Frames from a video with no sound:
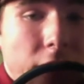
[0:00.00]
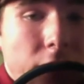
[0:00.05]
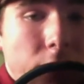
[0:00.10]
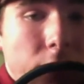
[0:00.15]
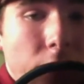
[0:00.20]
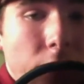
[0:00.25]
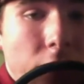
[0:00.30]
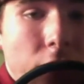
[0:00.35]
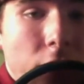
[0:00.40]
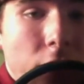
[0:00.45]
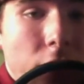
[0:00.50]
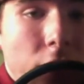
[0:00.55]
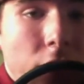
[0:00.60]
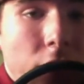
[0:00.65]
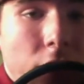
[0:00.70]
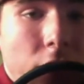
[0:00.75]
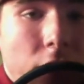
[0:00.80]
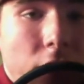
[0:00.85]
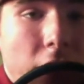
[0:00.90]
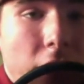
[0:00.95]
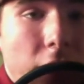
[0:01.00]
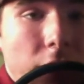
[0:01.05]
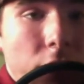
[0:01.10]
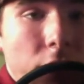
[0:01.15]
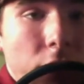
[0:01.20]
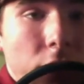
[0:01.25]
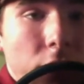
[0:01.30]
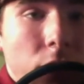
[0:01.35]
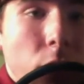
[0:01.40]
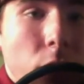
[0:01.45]
rather than the
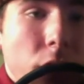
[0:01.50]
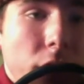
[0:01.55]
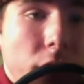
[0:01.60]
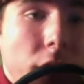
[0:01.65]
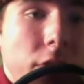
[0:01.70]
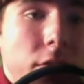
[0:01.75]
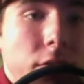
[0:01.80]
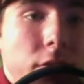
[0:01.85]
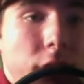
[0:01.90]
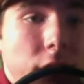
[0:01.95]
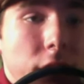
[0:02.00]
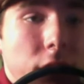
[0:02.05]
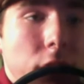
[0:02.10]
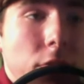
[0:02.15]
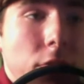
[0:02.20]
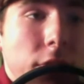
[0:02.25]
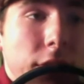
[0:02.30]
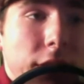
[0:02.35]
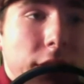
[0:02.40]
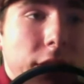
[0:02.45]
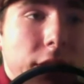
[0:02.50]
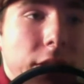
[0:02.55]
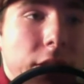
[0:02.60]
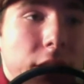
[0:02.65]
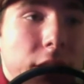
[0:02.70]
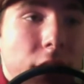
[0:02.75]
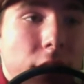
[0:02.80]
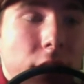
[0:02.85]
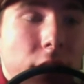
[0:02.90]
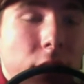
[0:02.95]
average
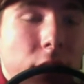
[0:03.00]
1,667,